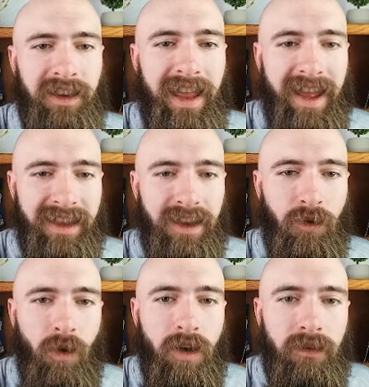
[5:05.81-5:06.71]
Lacking
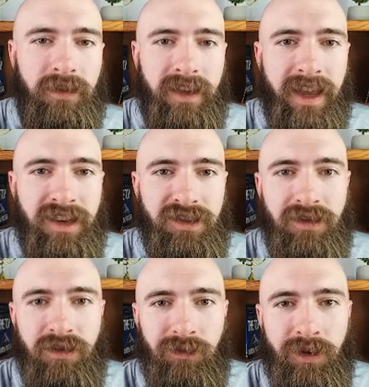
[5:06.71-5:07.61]

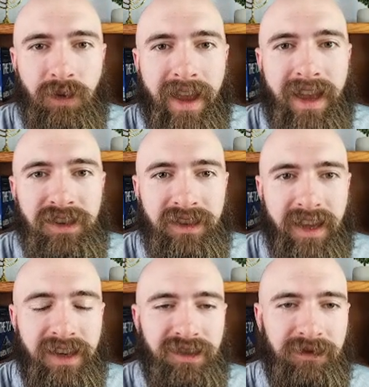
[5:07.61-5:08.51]
qualification through
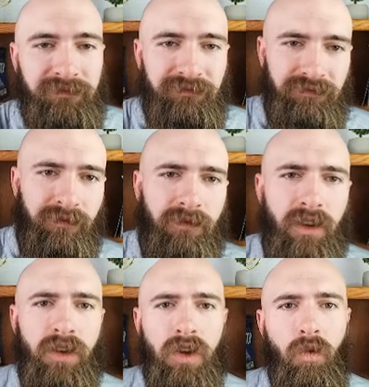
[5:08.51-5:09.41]
education.
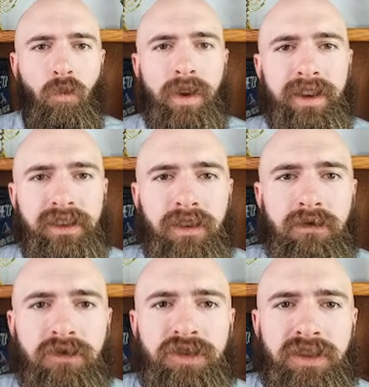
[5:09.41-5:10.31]
We
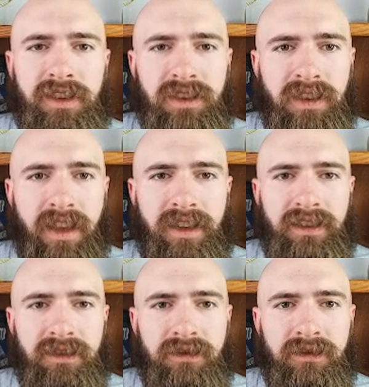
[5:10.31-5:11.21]
don't just
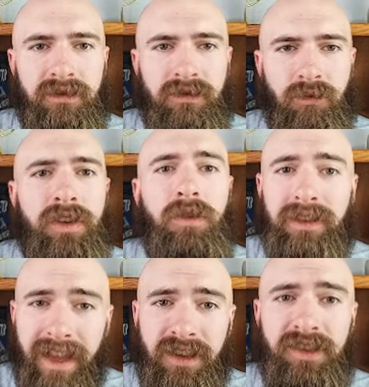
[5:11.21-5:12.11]
let we don't
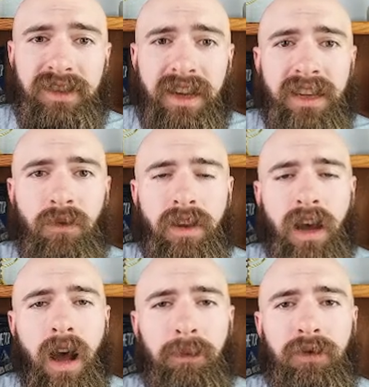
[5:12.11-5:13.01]
let just anyone
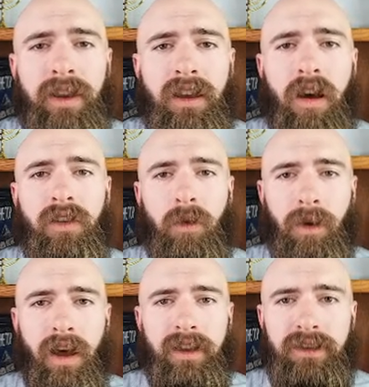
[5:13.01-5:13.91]
operate on our
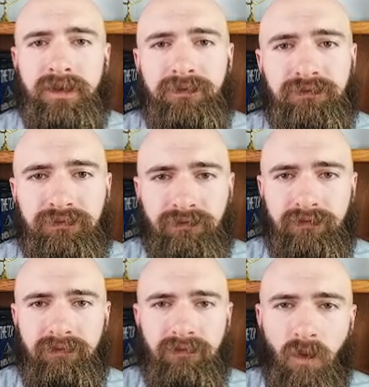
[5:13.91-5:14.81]
bodies.
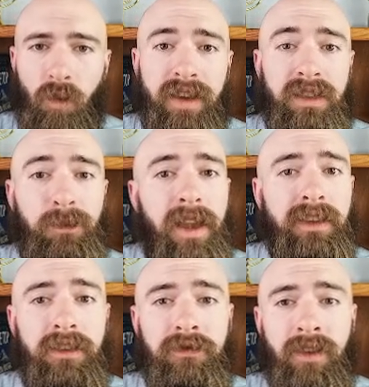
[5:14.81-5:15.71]
We
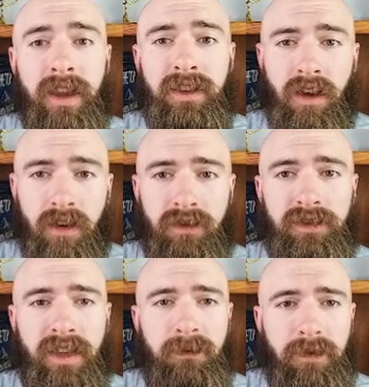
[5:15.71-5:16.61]
expect to find
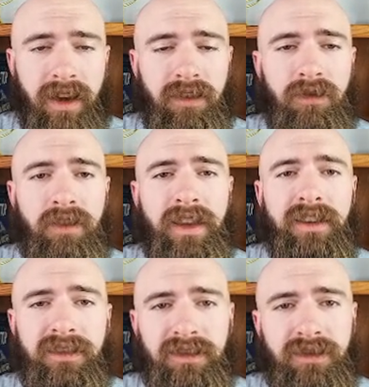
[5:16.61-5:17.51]
doctors in medical
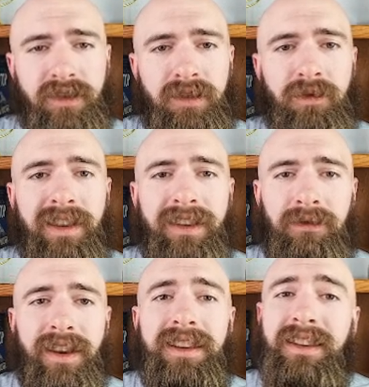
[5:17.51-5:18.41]
industry
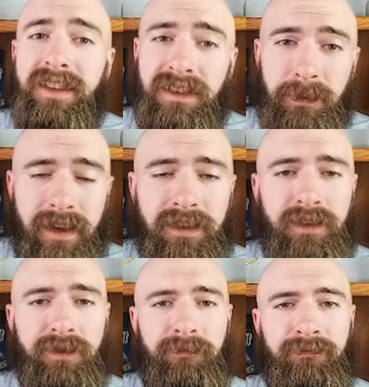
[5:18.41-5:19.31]
regulated
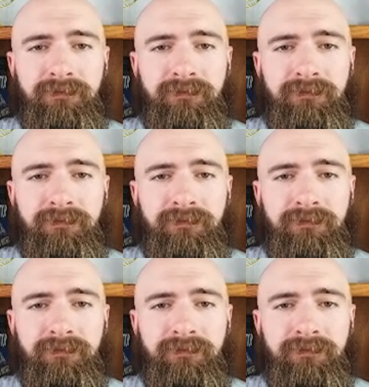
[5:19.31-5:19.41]
spaces.